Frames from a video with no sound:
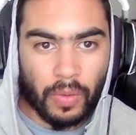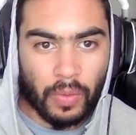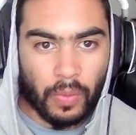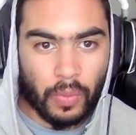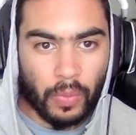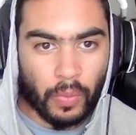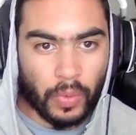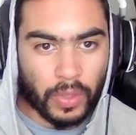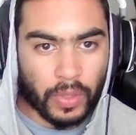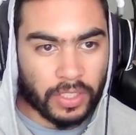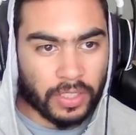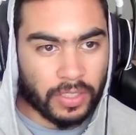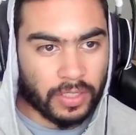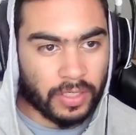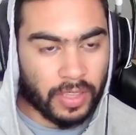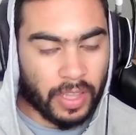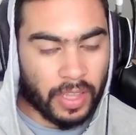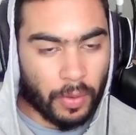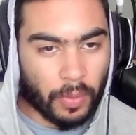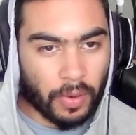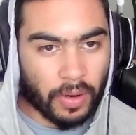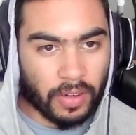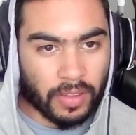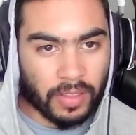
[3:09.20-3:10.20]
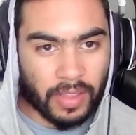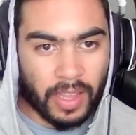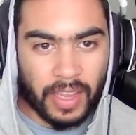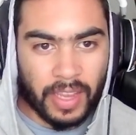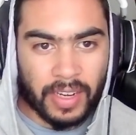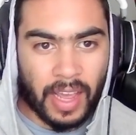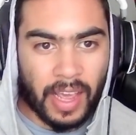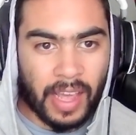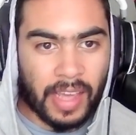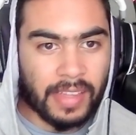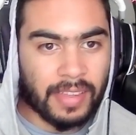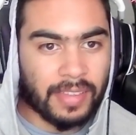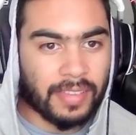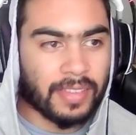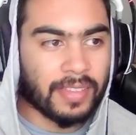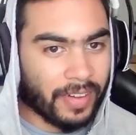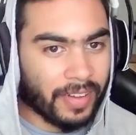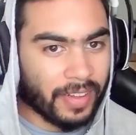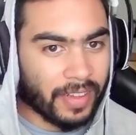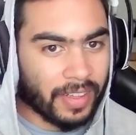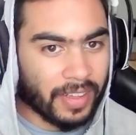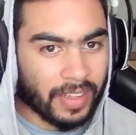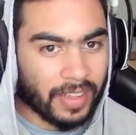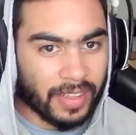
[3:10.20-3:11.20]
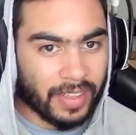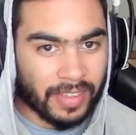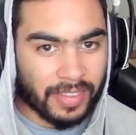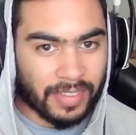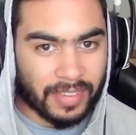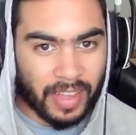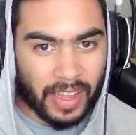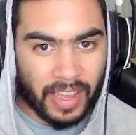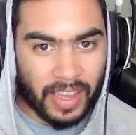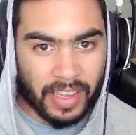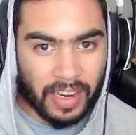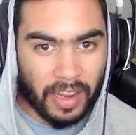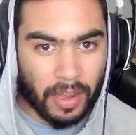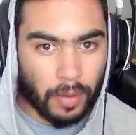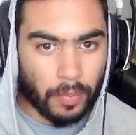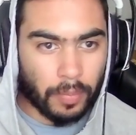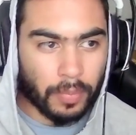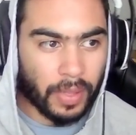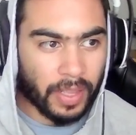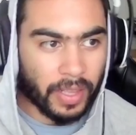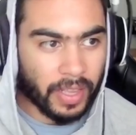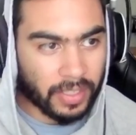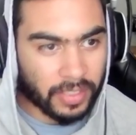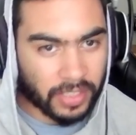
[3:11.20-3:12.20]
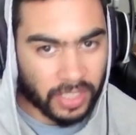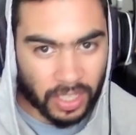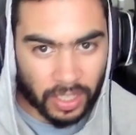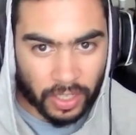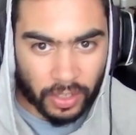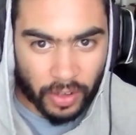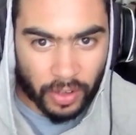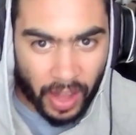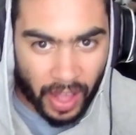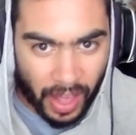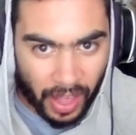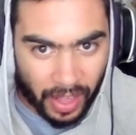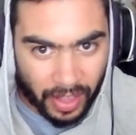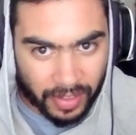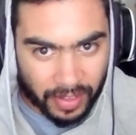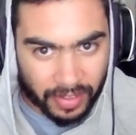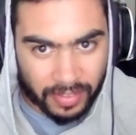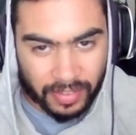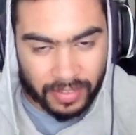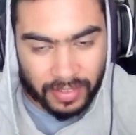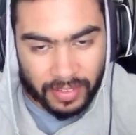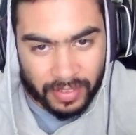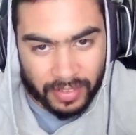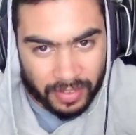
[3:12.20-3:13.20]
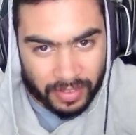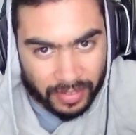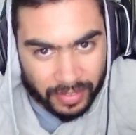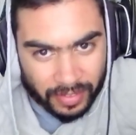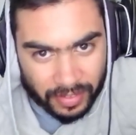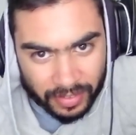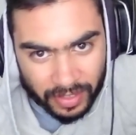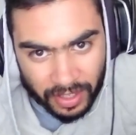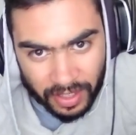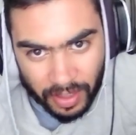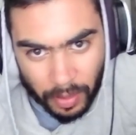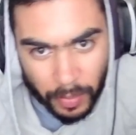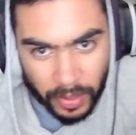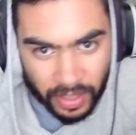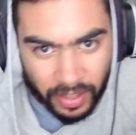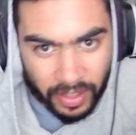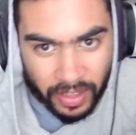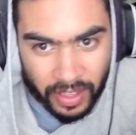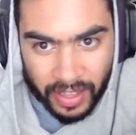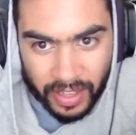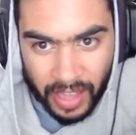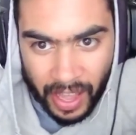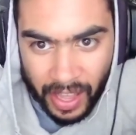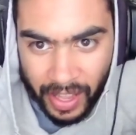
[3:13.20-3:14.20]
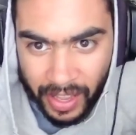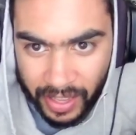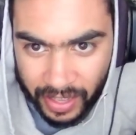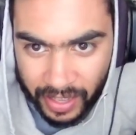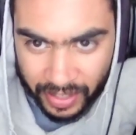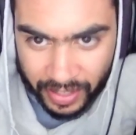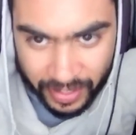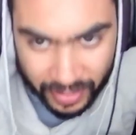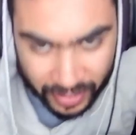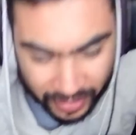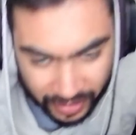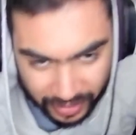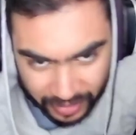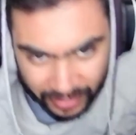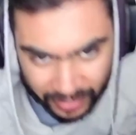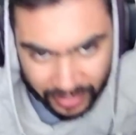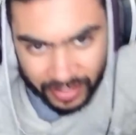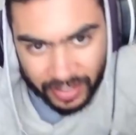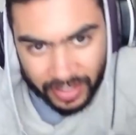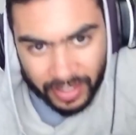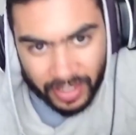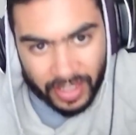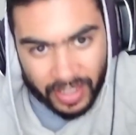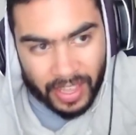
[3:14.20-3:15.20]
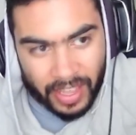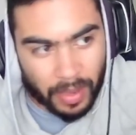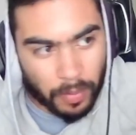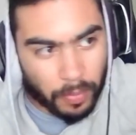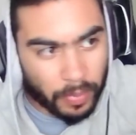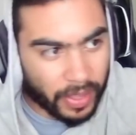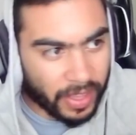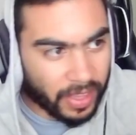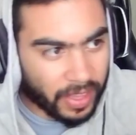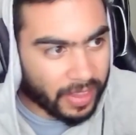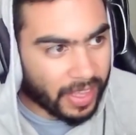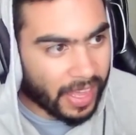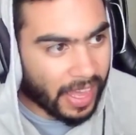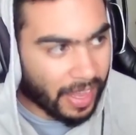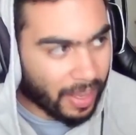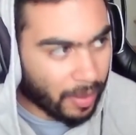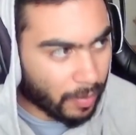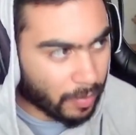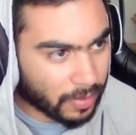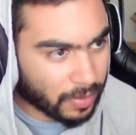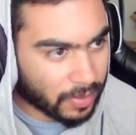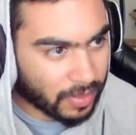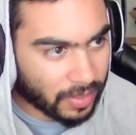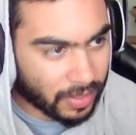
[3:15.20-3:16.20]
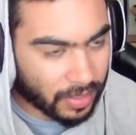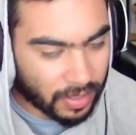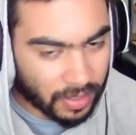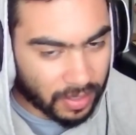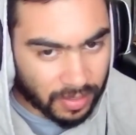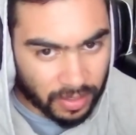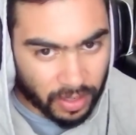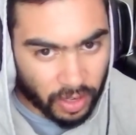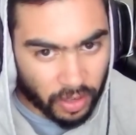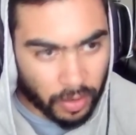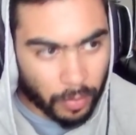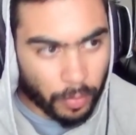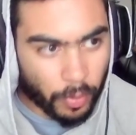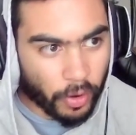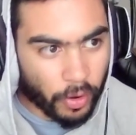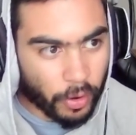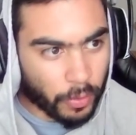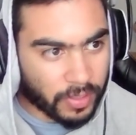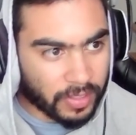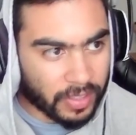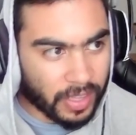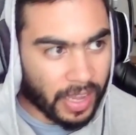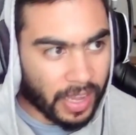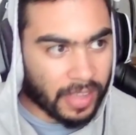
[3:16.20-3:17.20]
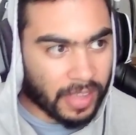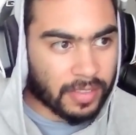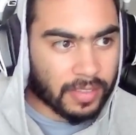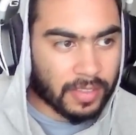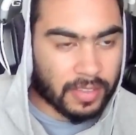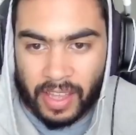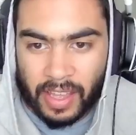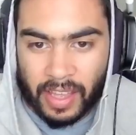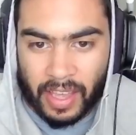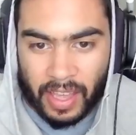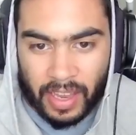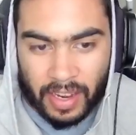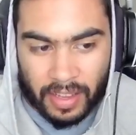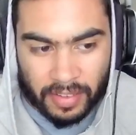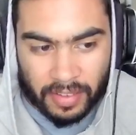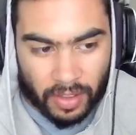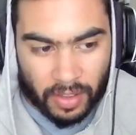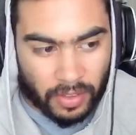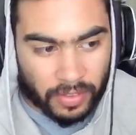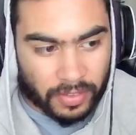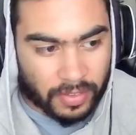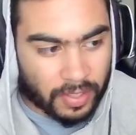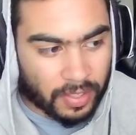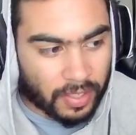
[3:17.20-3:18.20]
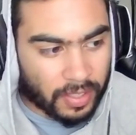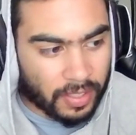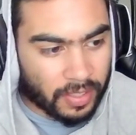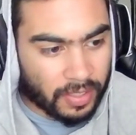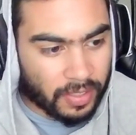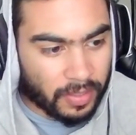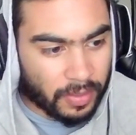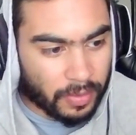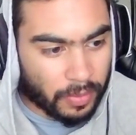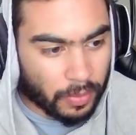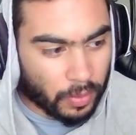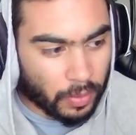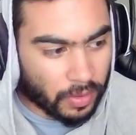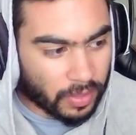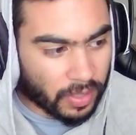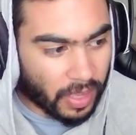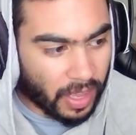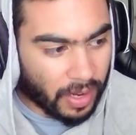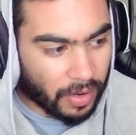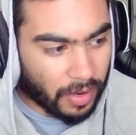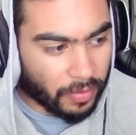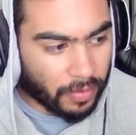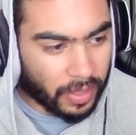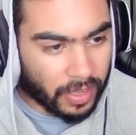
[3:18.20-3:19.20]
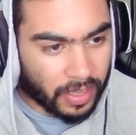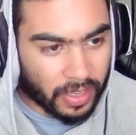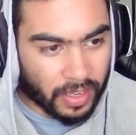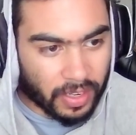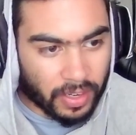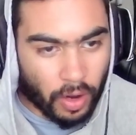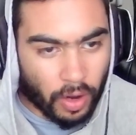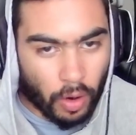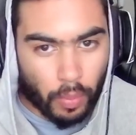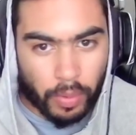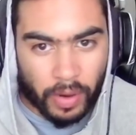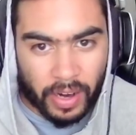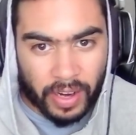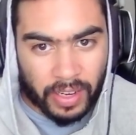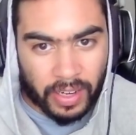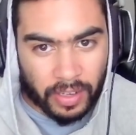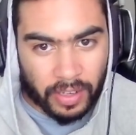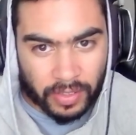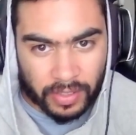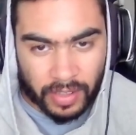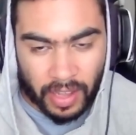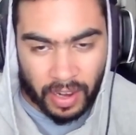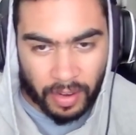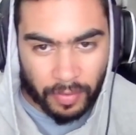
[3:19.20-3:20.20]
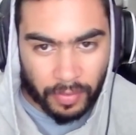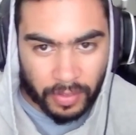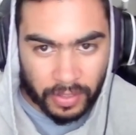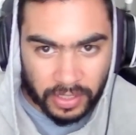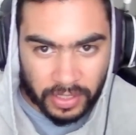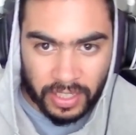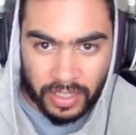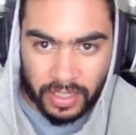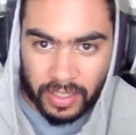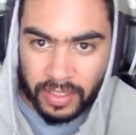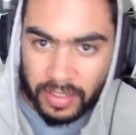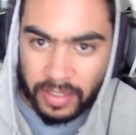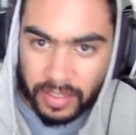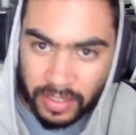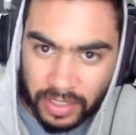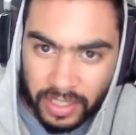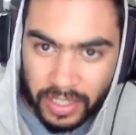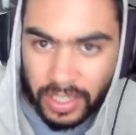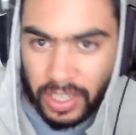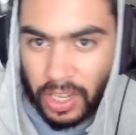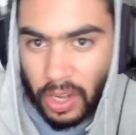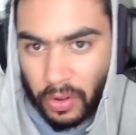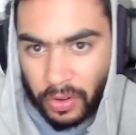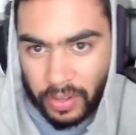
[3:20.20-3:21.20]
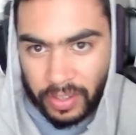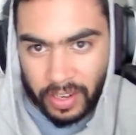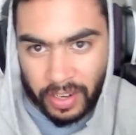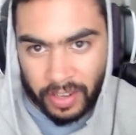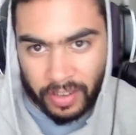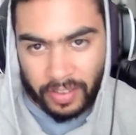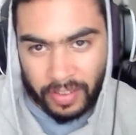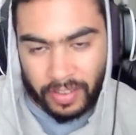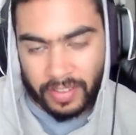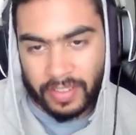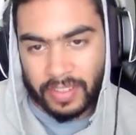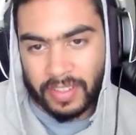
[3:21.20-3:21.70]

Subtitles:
which they were late nights, staying up playing Junkrat till the middle of the night and getting play of the games because, you know, your boy was nice and his ult was kind of like a no-brainer. It was kind of a cheat code, you know?